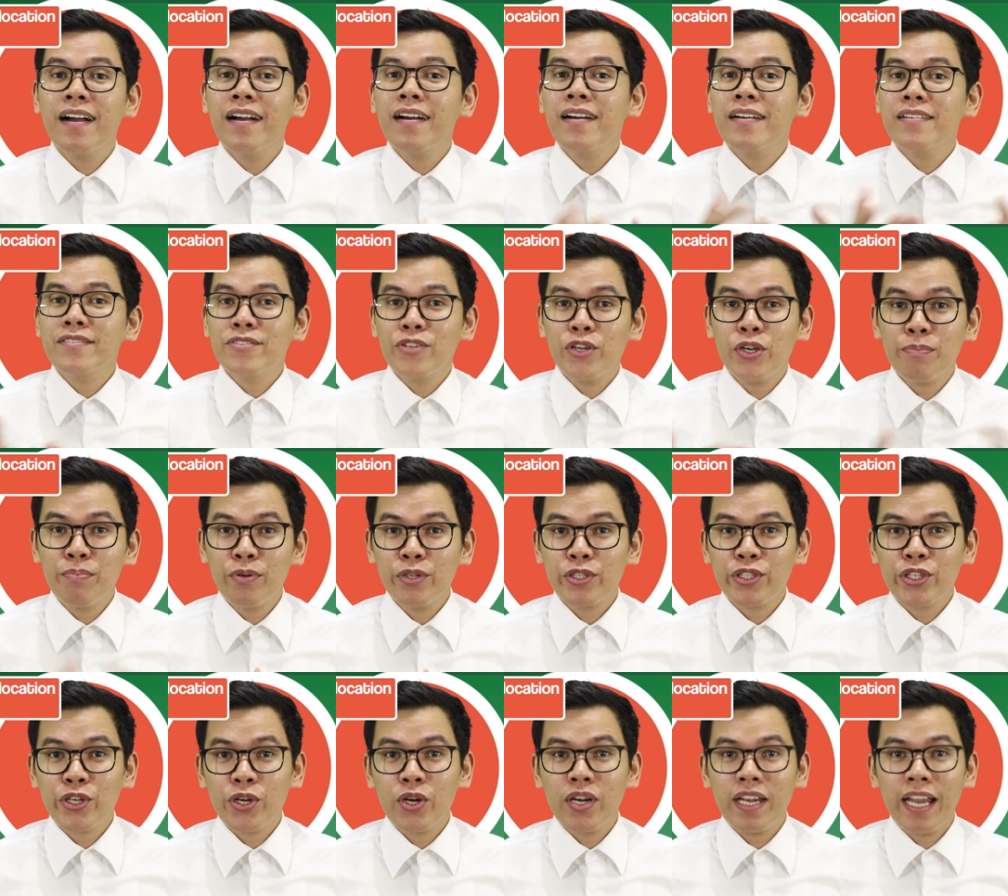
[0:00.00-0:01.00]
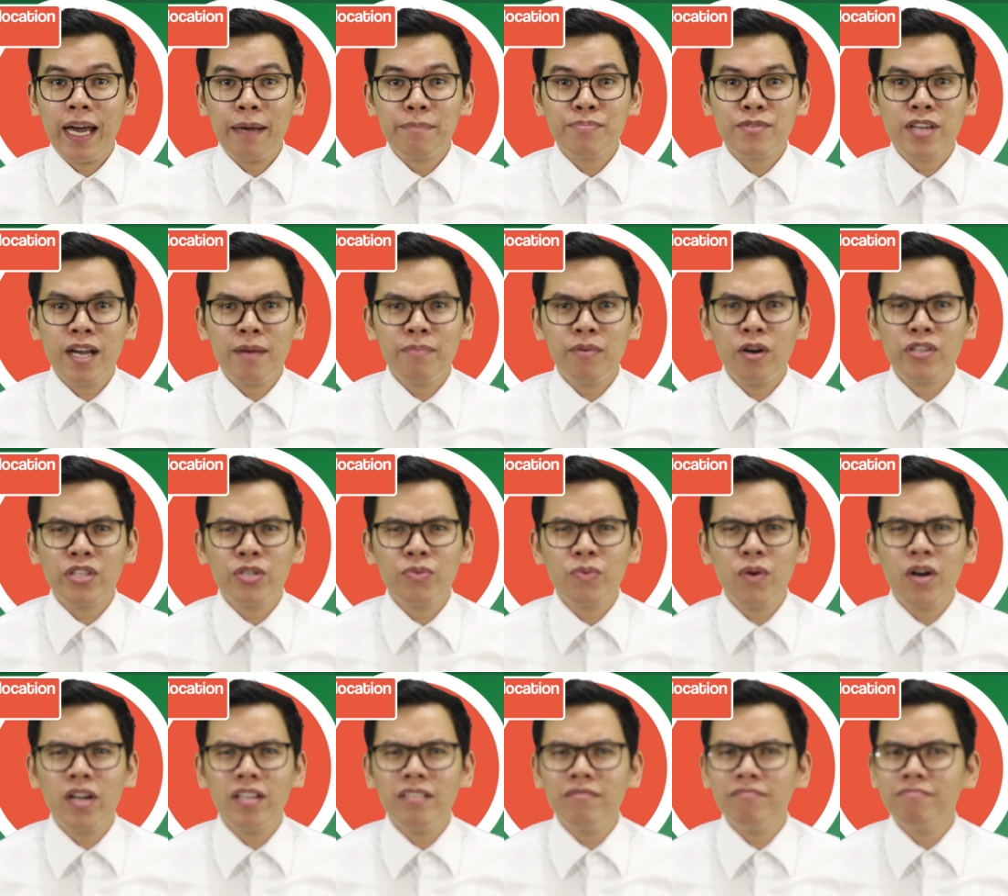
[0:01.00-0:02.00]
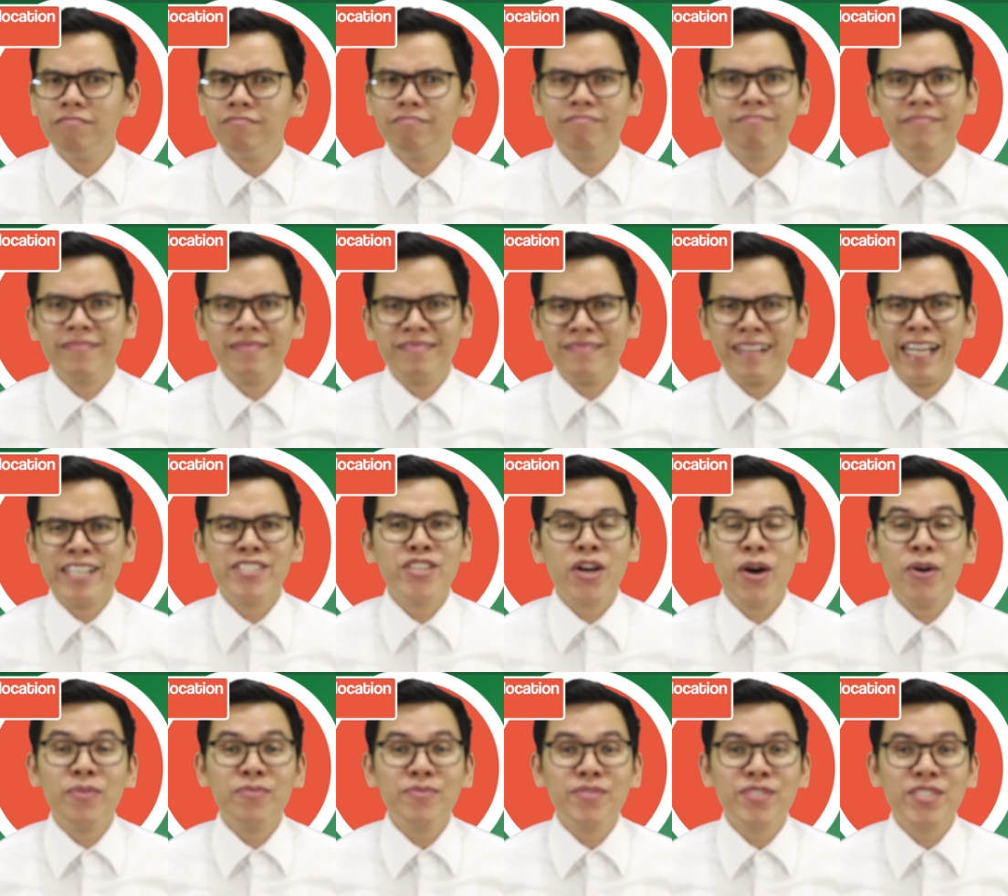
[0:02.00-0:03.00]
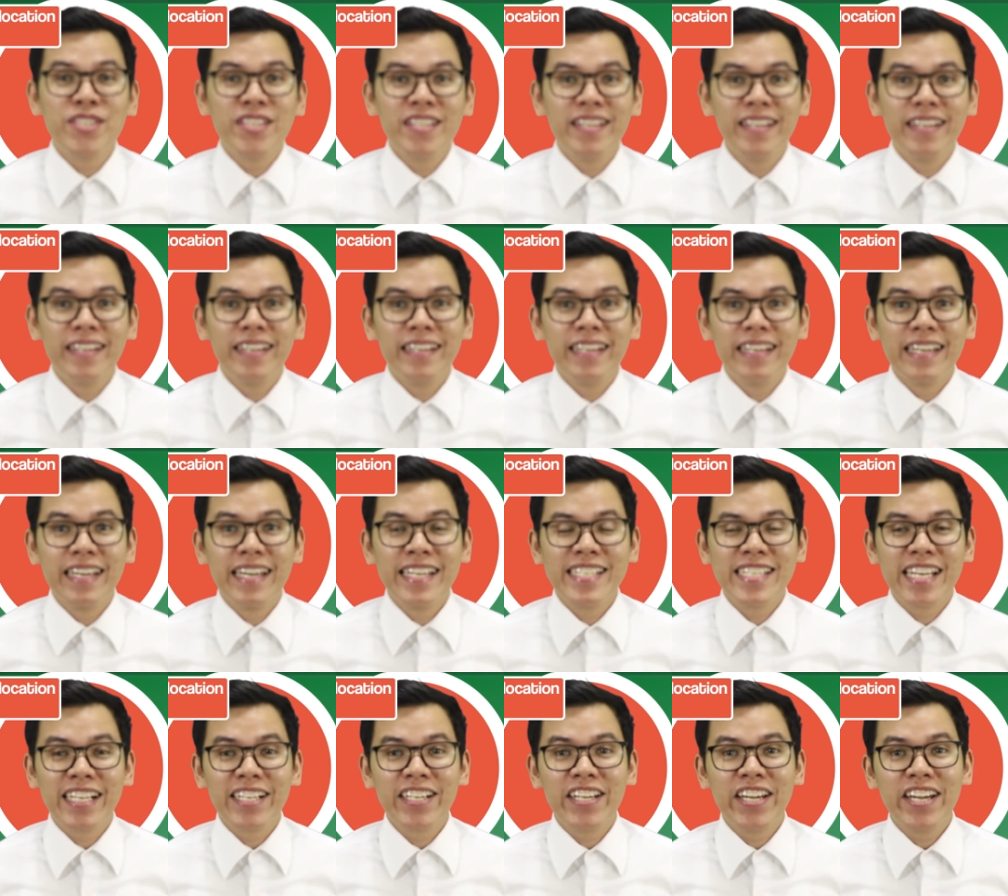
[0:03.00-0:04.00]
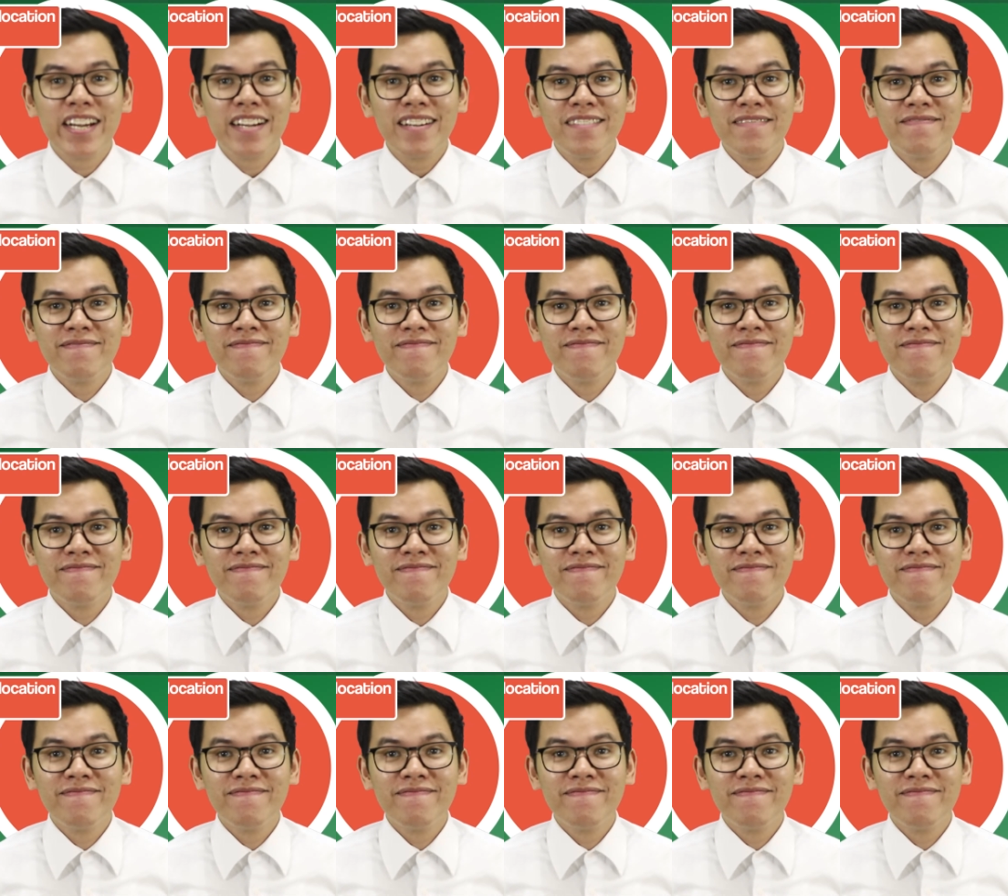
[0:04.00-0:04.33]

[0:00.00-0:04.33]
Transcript: Do you put your laptop on the wall? I don't. Is that clear?